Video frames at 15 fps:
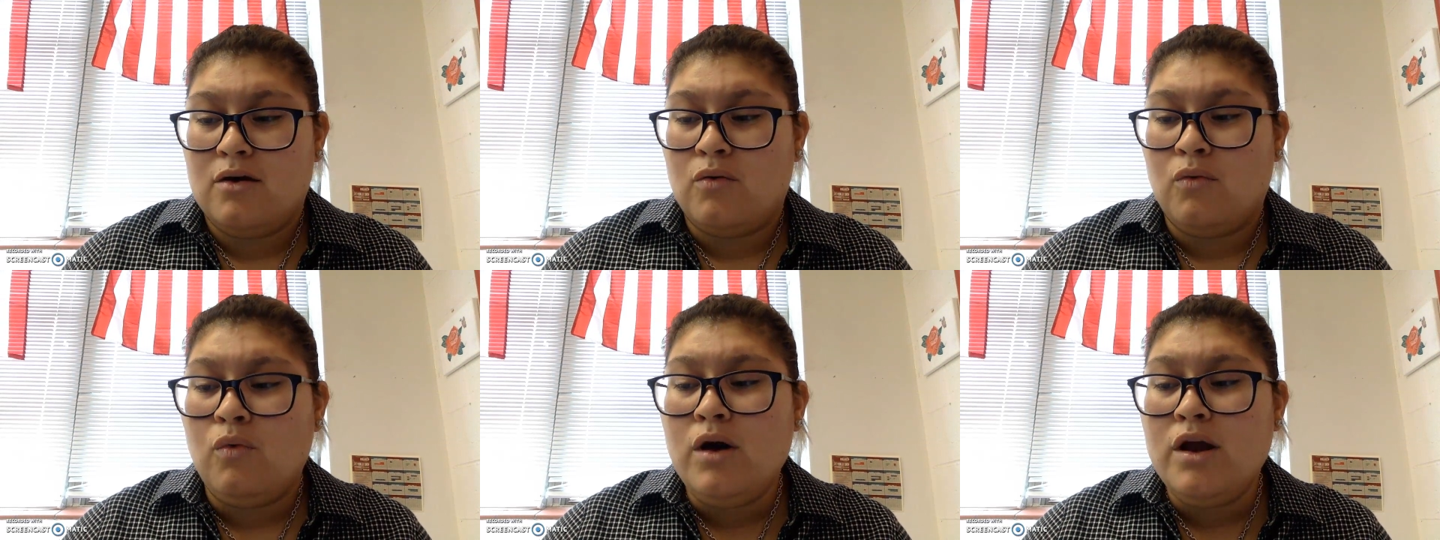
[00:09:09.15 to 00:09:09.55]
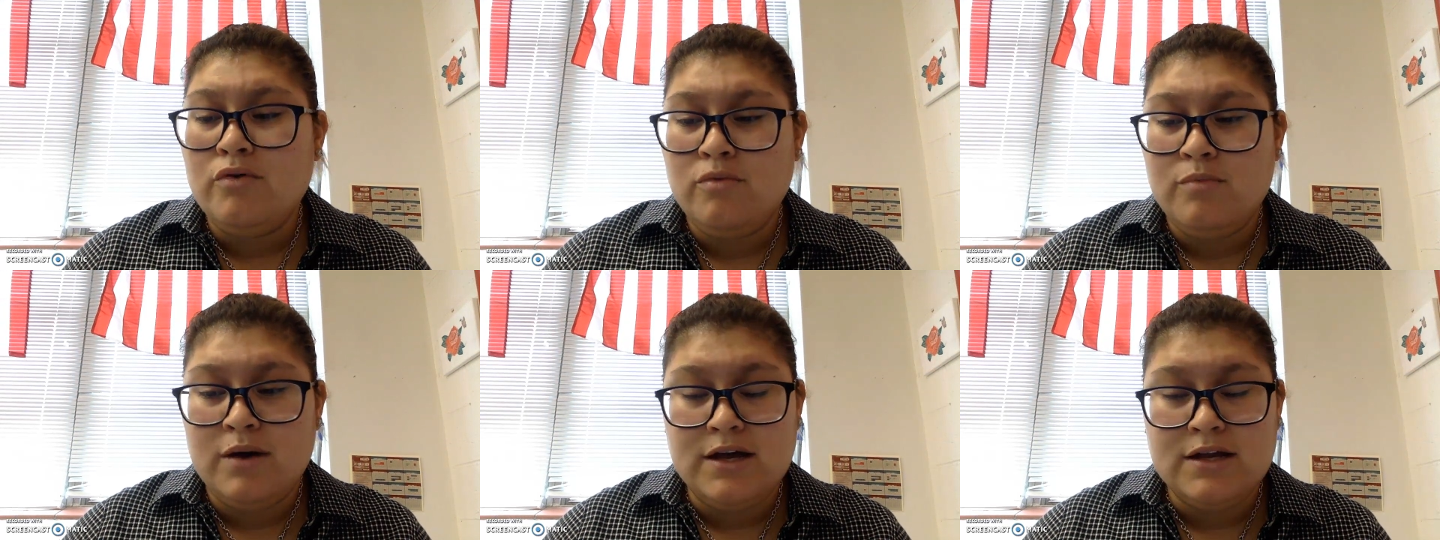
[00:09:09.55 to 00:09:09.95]

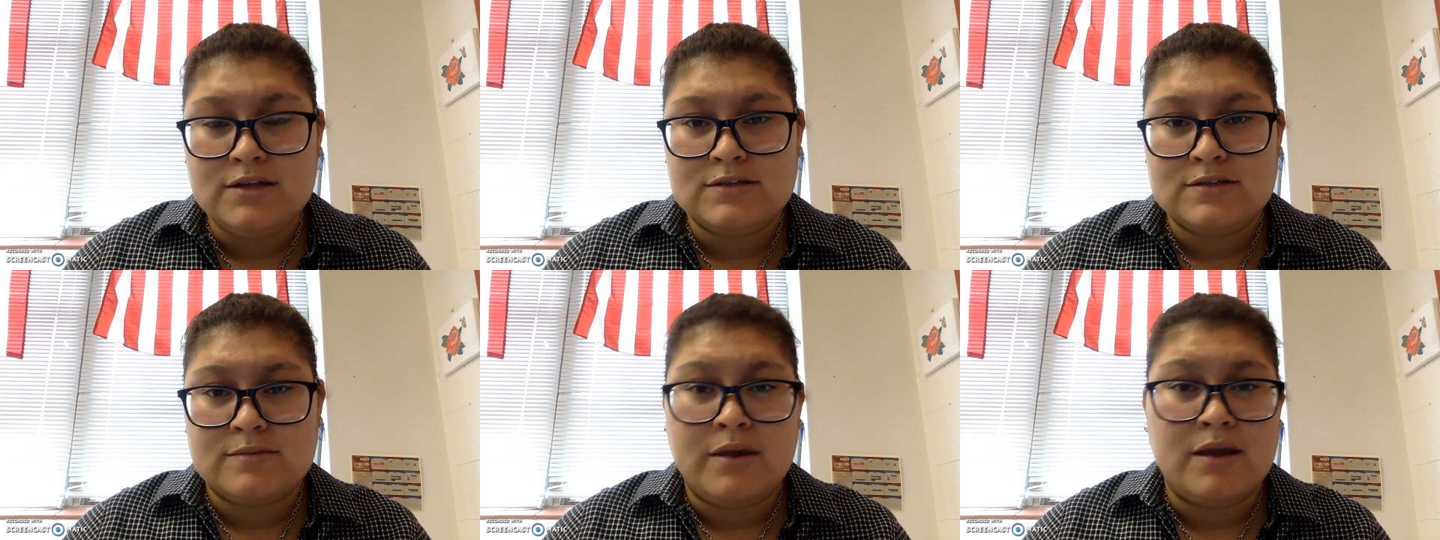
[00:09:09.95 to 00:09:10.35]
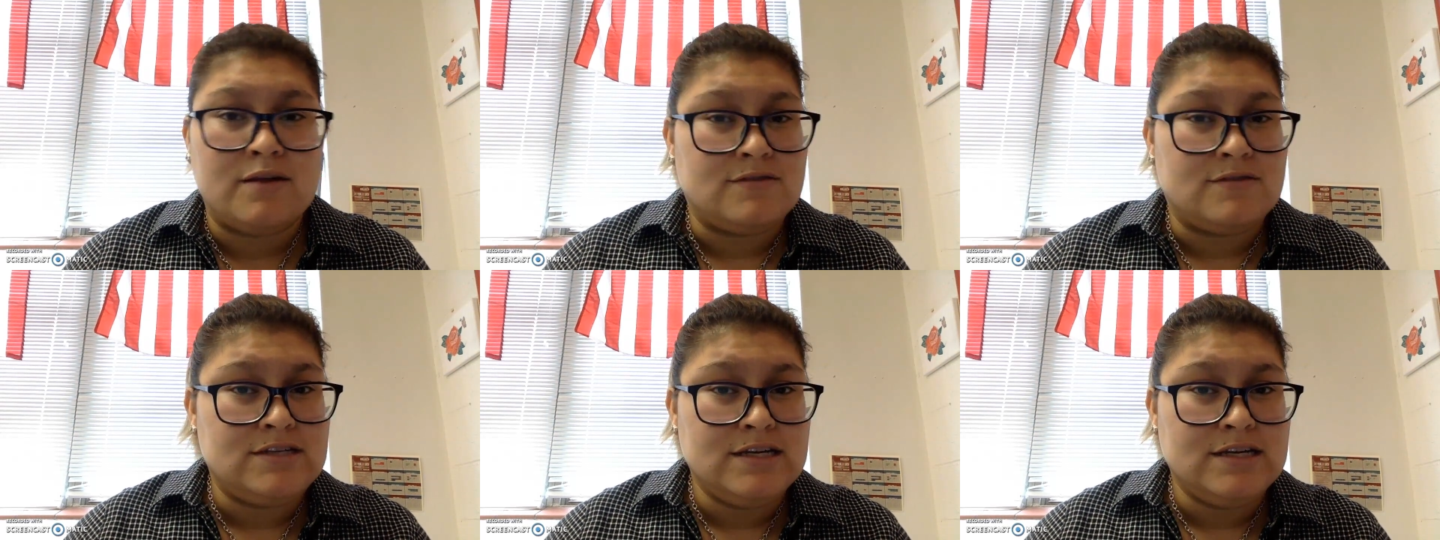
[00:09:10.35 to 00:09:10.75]
one-room huts made
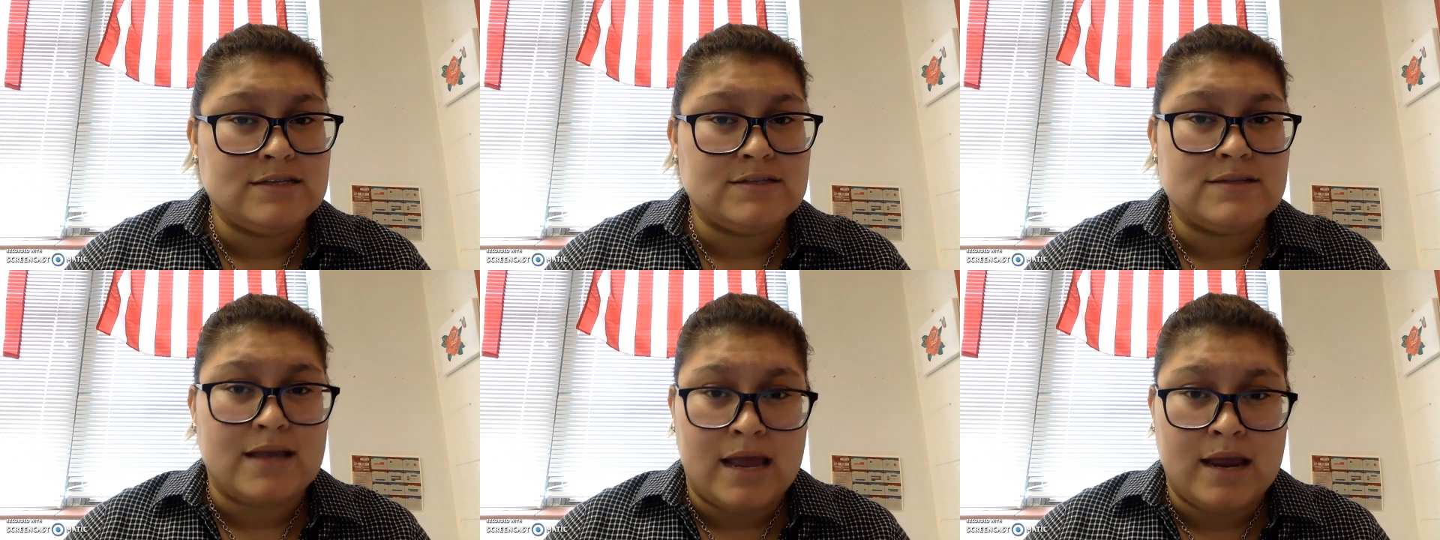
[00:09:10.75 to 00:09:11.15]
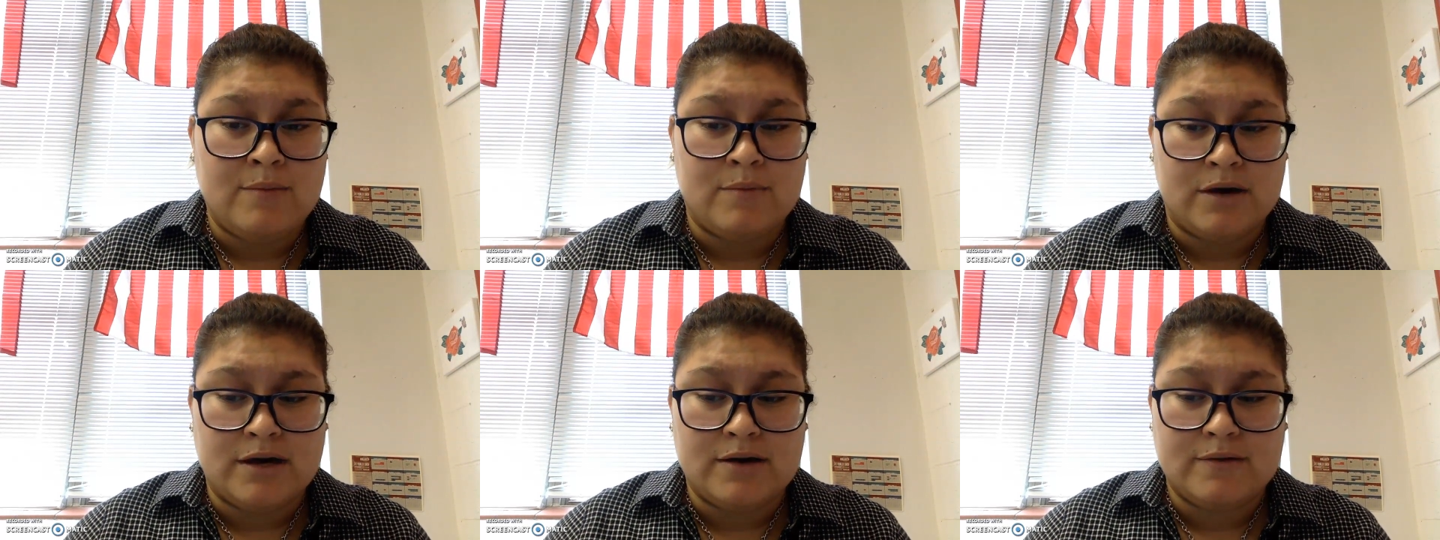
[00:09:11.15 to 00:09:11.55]
of sticks and
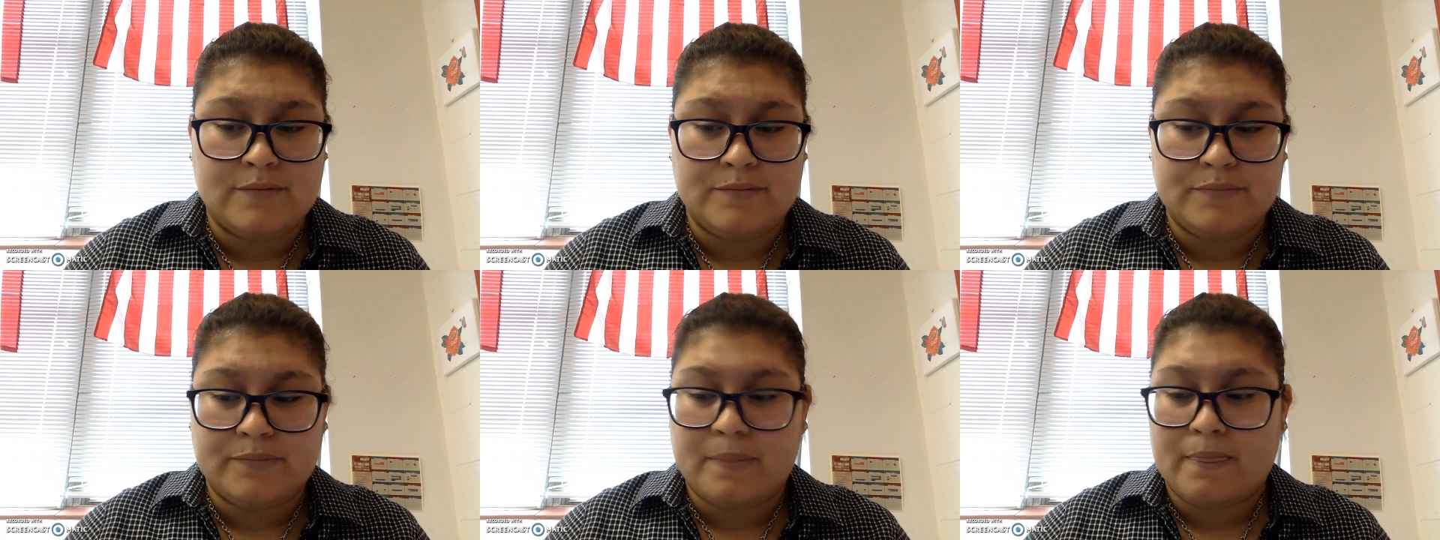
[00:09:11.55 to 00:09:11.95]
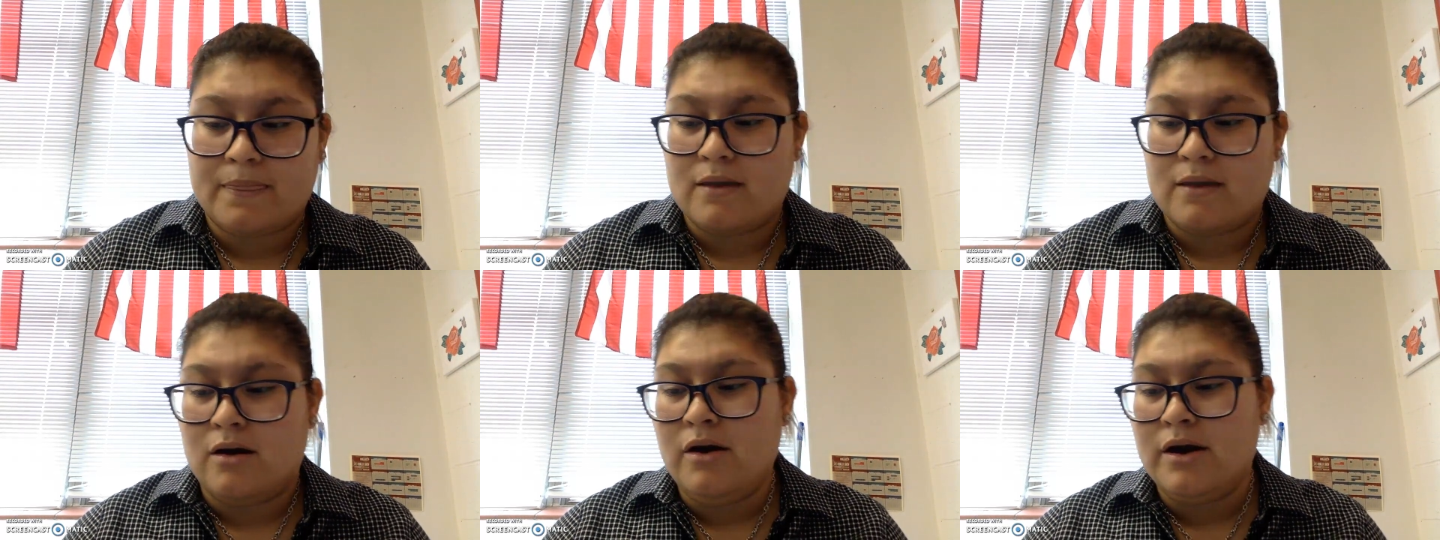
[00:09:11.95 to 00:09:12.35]
mud.
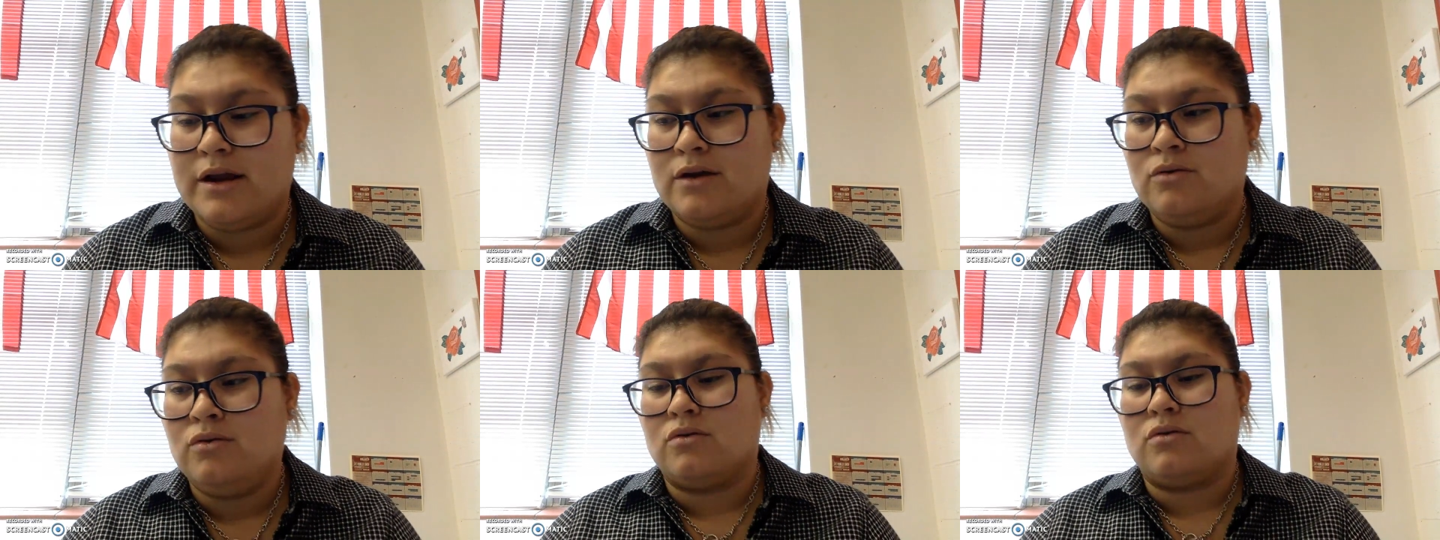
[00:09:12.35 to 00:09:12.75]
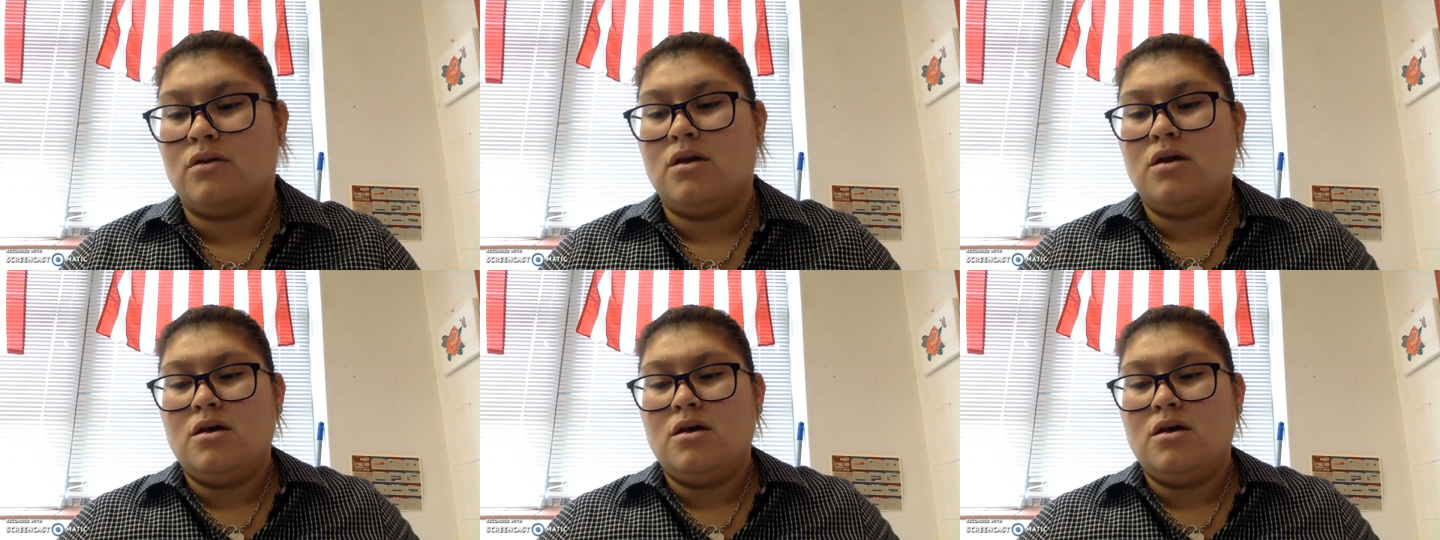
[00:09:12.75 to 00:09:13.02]
Alright, cool.